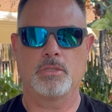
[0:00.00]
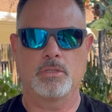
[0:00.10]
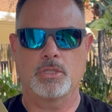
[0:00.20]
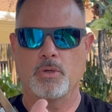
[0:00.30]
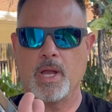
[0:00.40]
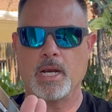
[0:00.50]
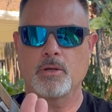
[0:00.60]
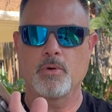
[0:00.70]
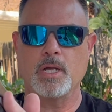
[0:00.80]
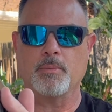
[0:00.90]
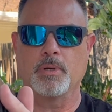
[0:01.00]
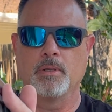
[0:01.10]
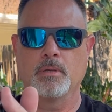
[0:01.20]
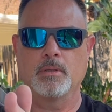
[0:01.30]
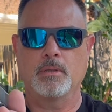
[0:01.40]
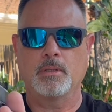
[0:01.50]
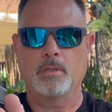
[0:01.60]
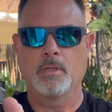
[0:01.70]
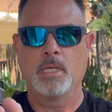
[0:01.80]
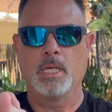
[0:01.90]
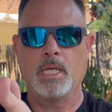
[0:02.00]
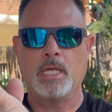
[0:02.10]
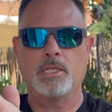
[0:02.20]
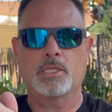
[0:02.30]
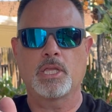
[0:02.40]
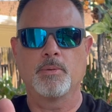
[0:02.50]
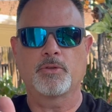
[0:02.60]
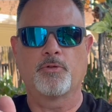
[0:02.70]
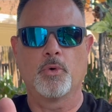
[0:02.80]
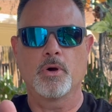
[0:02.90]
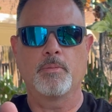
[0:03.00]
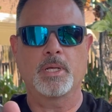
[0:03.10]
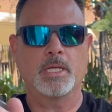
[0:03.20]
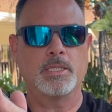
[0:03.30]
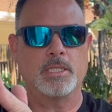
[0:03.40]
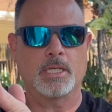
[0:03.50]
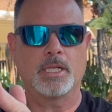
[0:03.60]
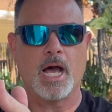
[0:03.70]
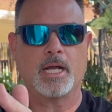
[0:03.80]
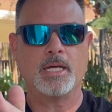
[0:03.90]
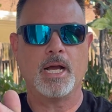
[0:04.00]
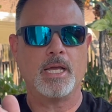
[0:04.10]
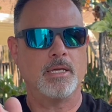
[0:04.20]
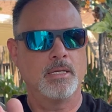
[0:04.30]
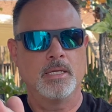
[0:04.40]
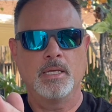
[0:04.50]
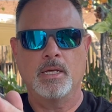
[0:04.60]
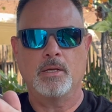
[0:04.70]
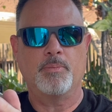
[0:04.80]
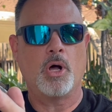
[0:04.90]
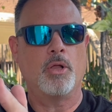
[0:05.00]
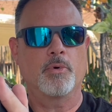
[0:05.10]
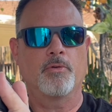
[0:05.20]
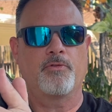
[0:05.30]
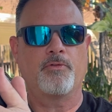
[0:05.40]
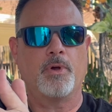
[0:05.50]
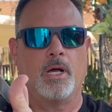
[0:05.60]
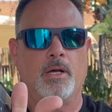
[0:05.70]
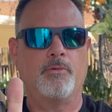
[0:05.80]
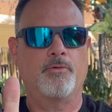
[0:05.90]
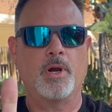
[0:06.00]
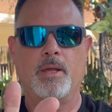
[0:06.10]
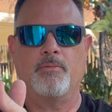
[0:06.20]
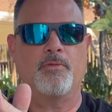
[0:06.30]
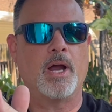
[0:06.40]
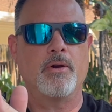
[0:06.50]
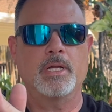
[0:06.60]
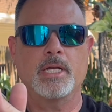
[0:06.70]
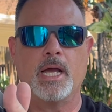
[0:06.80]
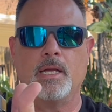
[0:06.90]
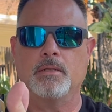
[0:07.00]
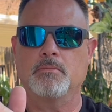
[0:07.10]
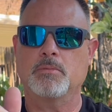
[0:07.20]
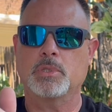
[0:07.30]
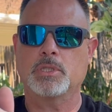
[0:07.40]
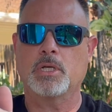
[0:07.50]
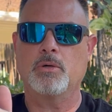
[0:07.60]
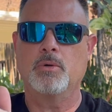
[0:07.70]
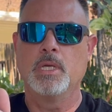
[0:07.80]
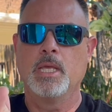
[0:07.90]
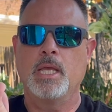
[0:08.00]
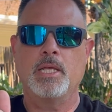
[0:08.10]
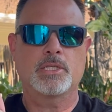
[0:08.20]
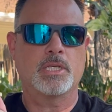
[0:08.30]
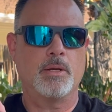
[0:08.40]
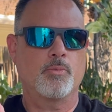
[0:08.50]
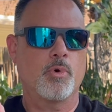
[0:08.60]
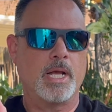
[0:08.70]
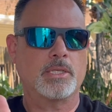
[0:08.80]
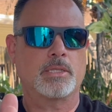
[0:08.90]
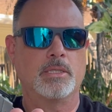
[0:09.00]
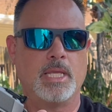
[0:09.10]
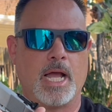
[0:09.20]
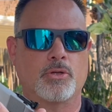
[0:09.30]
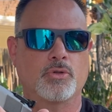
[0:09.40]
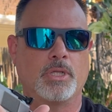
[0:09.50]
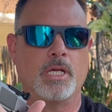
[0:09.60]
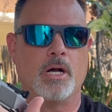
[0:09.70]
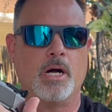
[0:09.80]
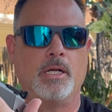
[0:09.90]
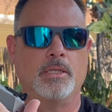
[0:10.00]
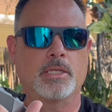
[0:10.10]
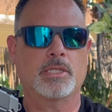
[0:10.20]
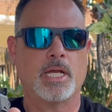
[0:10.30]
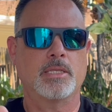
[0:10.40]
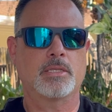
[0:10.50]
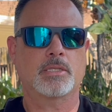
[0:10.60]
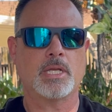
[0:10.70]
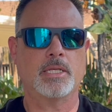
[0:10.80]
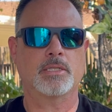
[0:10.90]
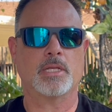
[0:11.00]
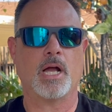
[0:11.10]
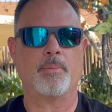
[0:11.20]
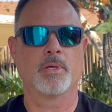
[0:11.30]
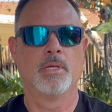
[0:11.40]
Two-handed grip. He's thumbs forward because he's a Glock guy, a polymer frame firing guy. So his thumb rests naturally on the slide stop.